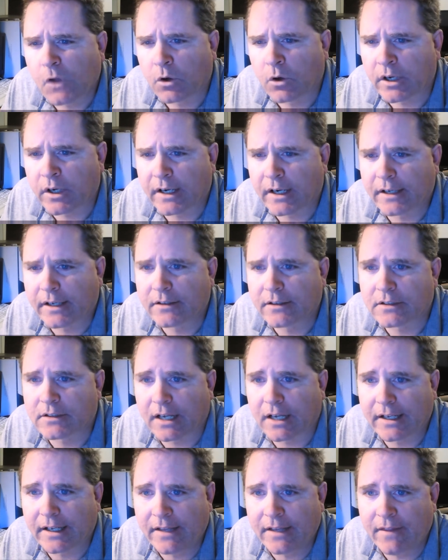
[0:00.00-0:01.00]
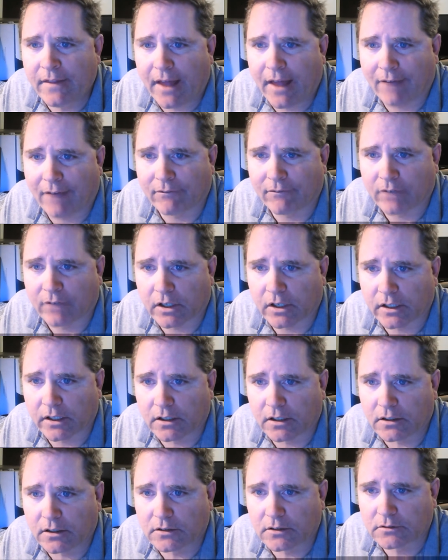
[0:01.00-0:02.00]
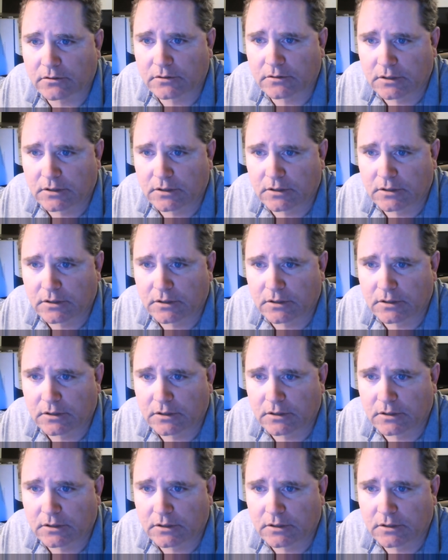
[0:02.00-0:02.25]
Okay, it's not in that file.